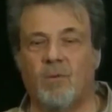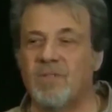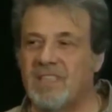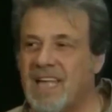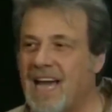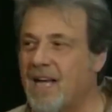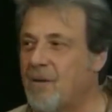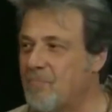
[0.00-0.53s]

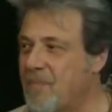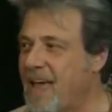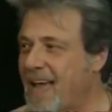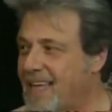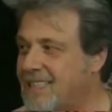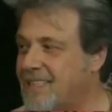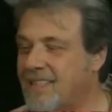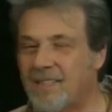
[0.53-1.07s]
was not a
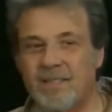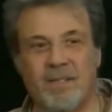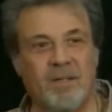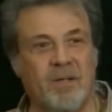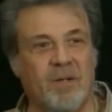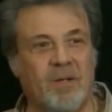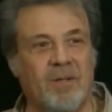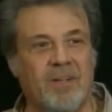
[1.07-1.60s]
mask
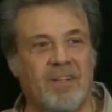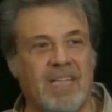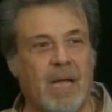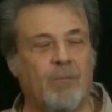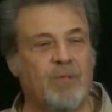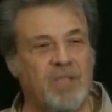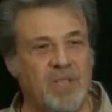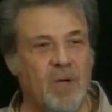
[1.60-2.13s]

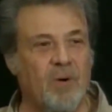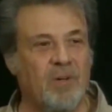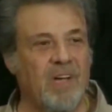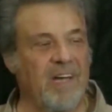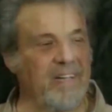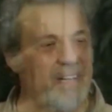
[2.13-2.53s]
that was sewn